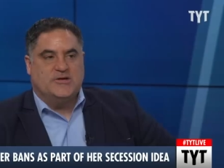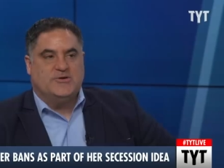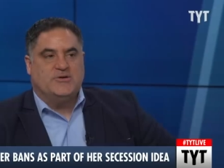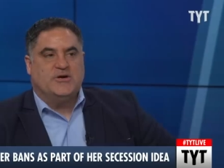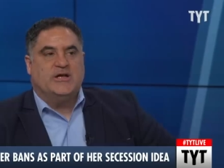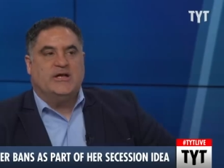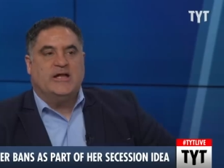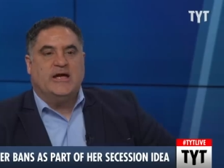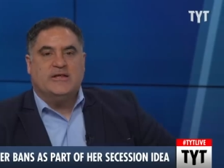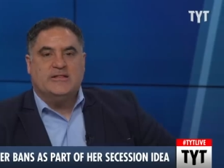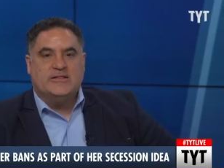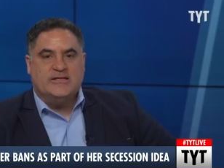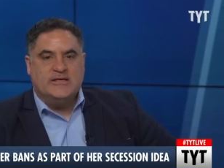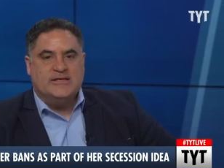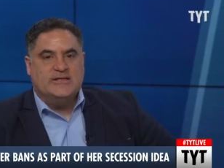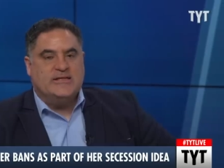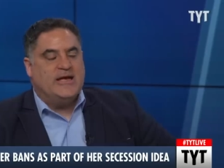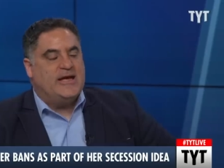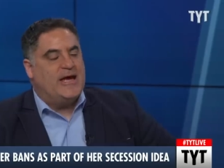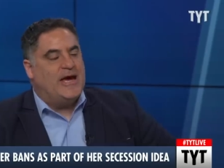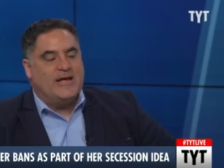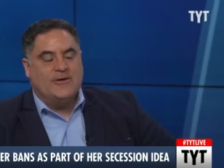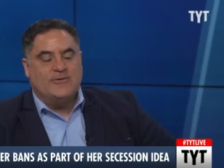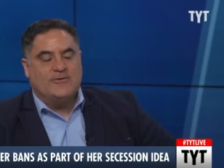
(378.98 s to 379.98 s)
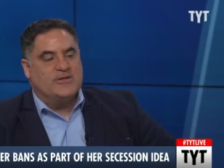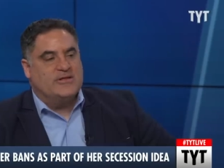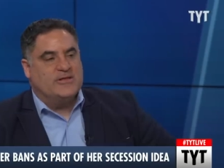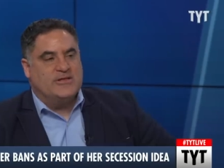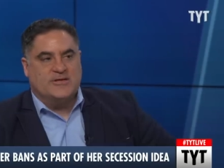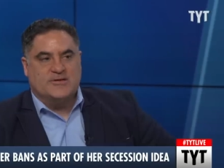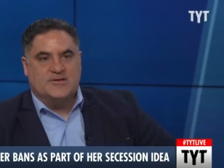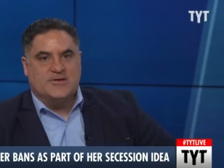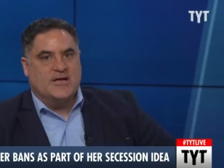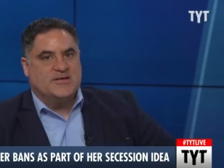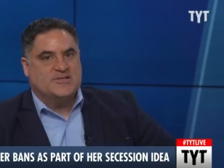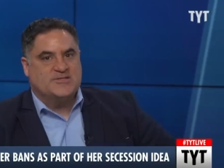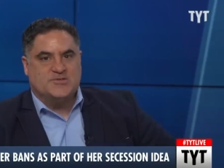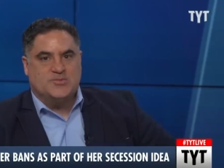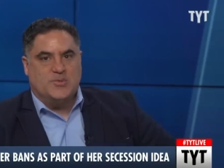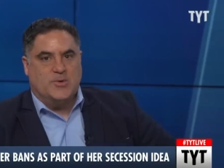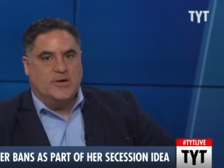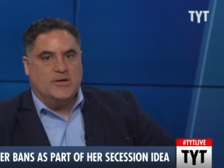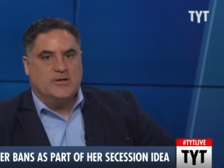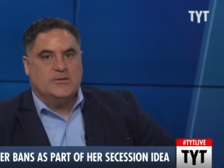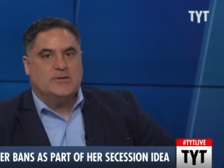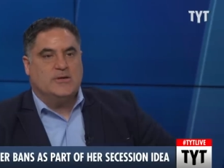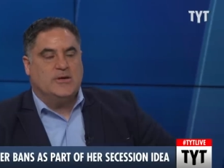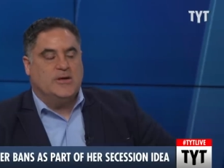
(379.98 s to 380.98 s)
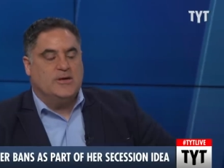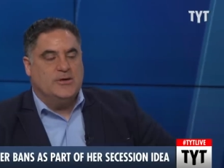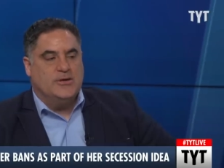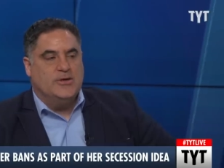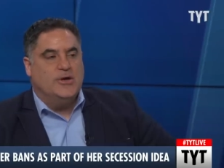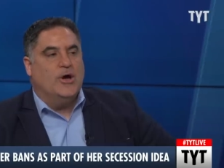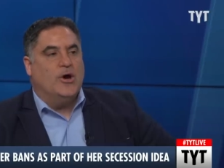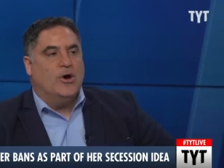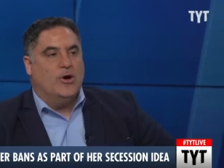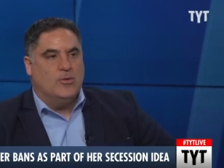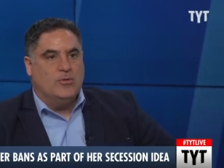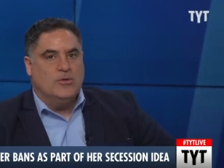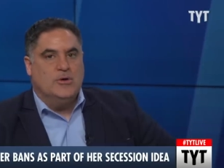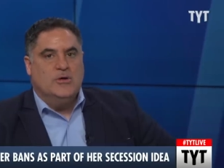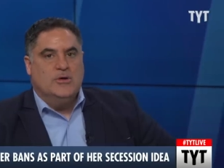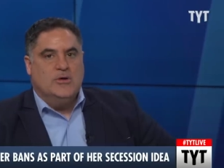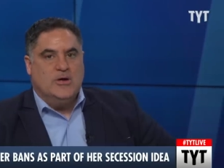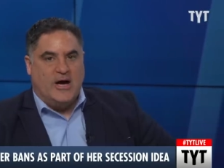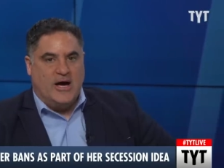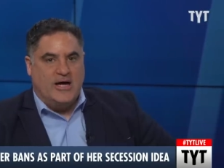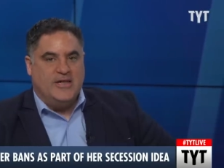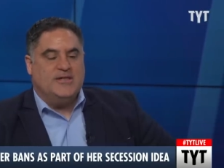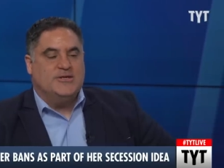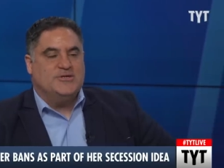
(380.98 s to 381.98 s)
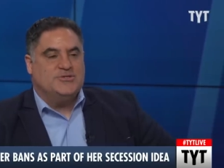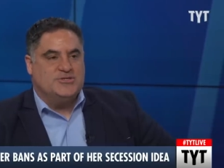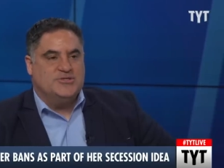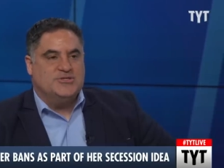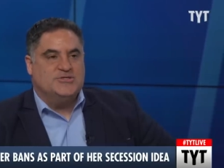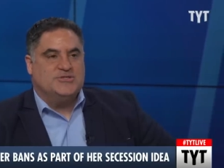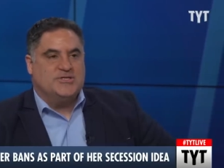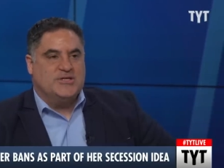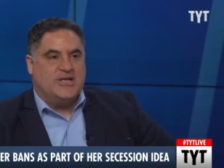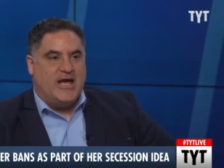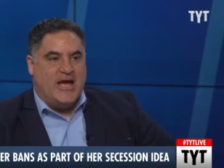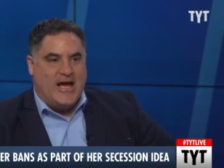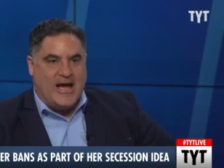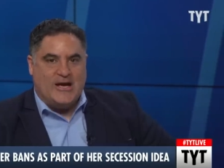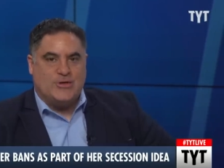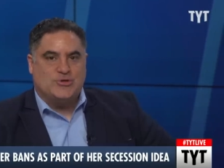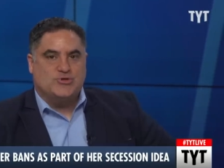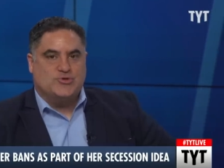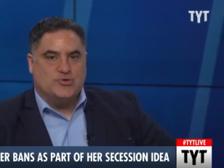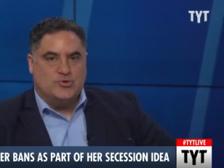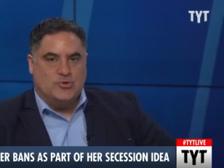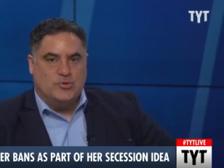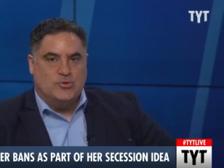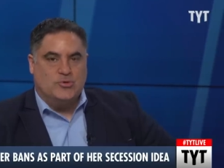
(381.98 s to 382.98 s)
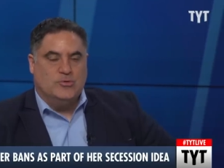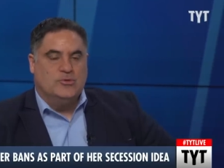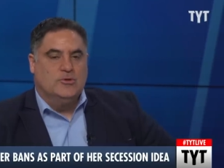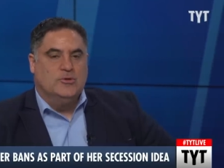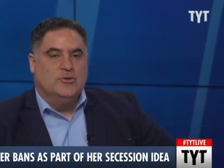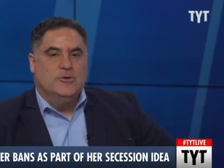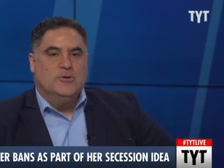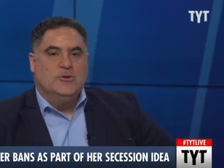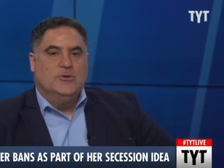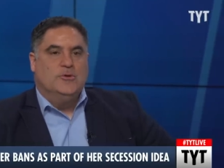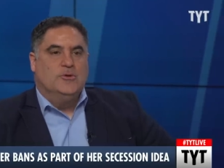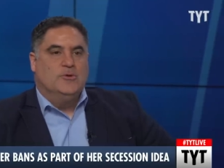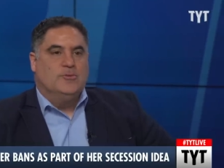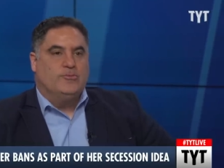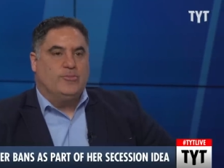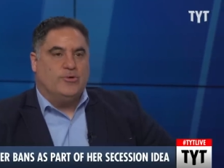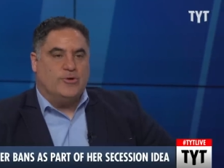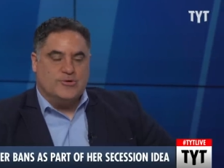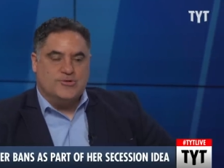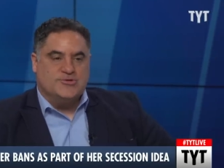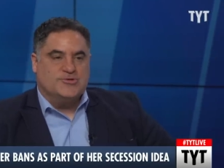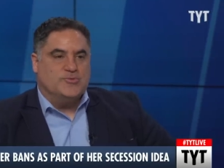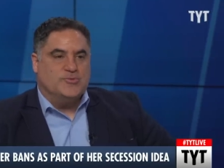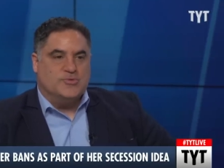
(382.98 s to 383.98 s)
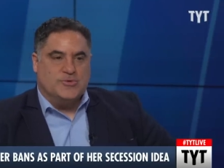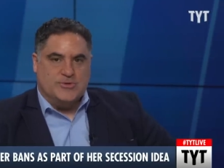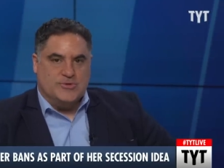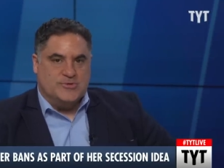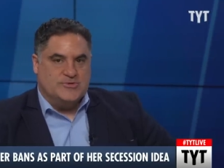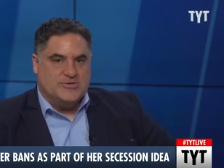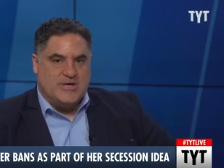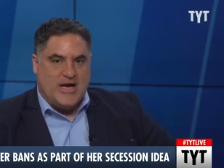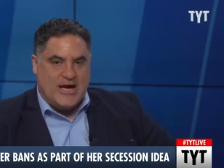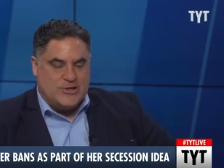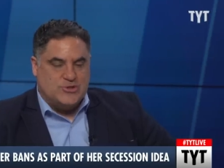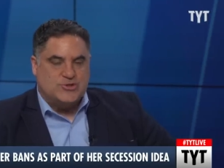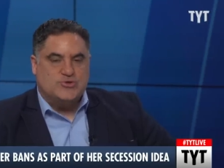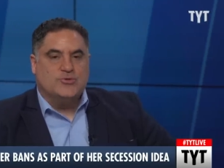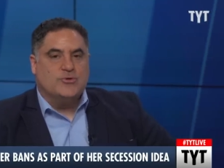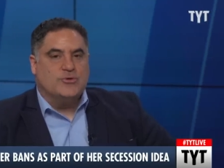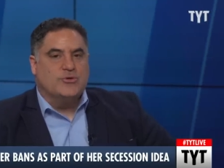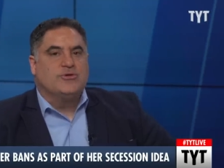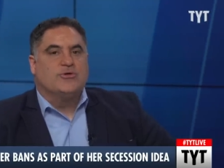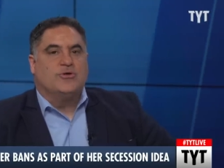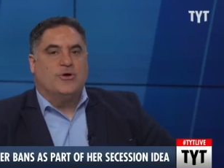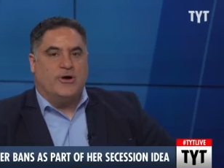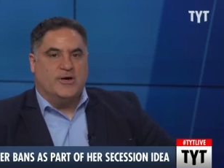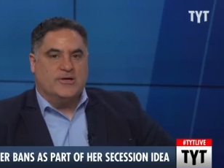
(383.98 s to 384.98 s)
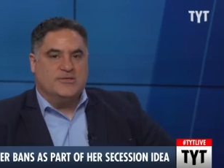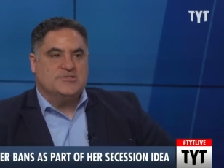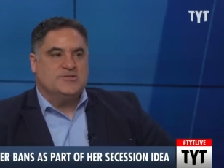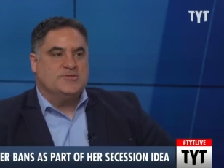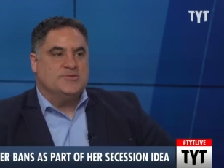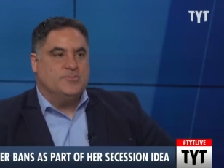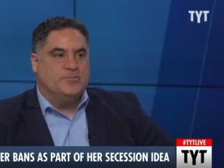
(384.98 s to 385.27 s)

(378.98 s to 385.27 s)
Greene. Now, did they? I don't think they're that smart. No, I think she's an actual person with those actual thoughts.